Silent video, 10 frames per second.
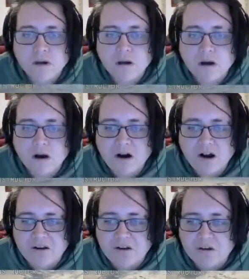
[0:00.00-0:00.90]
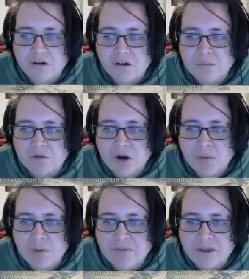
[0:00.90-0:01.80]
Alright, not a
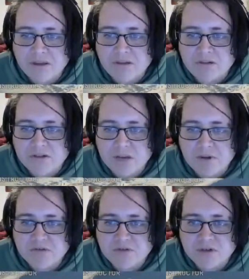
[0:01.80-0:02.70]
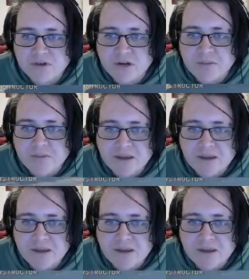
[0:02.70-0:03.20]
problem. Thank you so much for joining me.